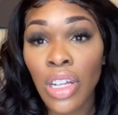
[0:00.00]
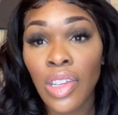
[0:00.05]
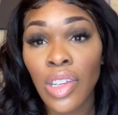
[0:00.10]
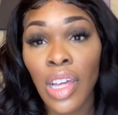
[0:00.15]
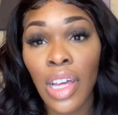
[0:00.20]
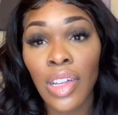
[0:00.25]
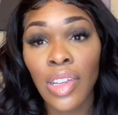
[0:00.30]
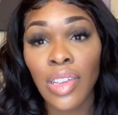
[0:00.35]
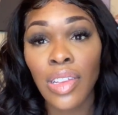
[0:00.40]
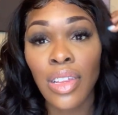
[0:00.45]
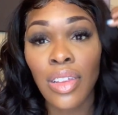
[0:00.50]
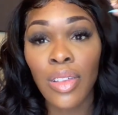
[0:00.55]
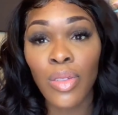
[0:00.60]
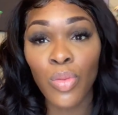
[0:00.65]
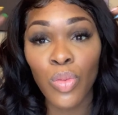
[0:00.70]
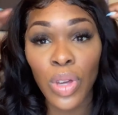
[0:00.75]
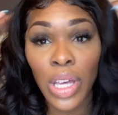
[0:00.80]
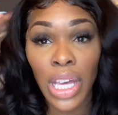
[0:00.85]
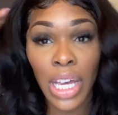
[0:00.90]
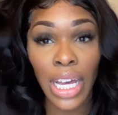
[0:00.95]
test this
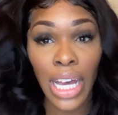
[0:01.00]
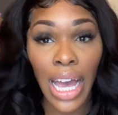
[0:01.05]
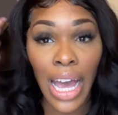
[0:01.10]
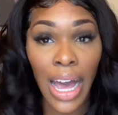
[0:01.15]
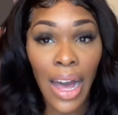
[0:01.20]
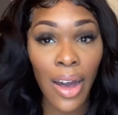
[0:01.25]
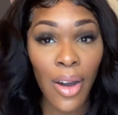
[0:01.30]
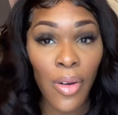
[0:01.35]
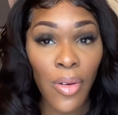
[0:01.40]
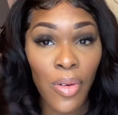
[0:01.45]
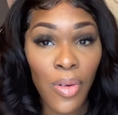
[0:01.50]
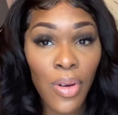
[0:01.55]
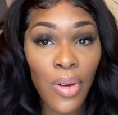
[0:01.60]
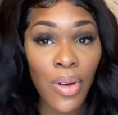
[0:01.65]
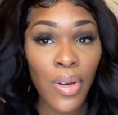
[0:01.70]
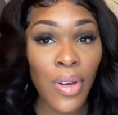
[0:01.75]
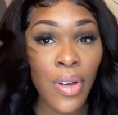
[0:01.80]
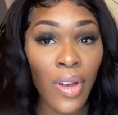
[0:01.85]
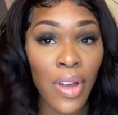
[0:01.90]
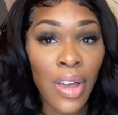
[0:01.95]
wig out,
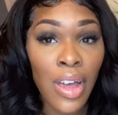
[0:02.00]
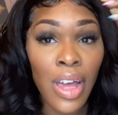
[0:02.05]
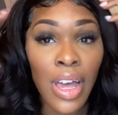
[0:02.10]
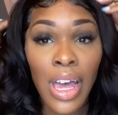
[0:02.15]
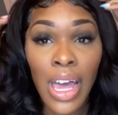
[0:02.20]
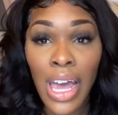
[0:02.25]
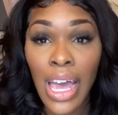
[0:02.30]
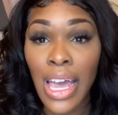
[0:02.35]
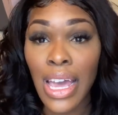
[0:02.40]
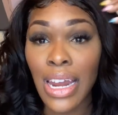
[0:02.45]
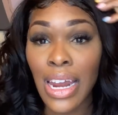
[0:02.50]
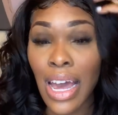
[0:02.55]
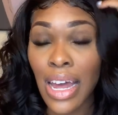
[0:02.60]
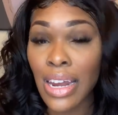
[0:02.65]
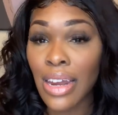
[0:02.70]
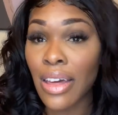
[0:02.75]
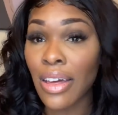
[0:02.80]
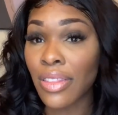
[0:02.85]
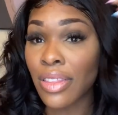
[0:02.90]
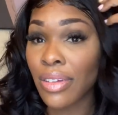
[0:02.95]
and I
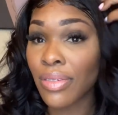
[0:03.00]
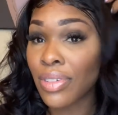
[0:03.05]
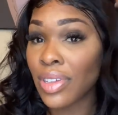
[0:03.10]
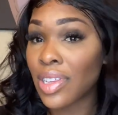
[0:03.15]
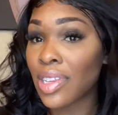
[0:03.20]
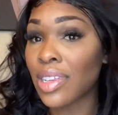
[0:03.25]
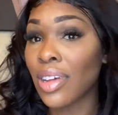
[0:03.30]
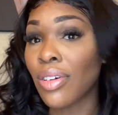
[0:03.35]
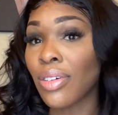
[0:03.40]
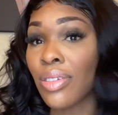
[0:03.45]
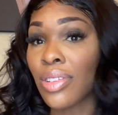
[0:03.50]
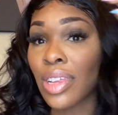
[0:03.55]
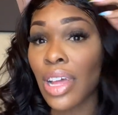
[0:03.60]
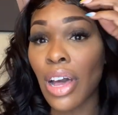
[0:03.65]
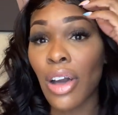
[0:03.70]
love the results.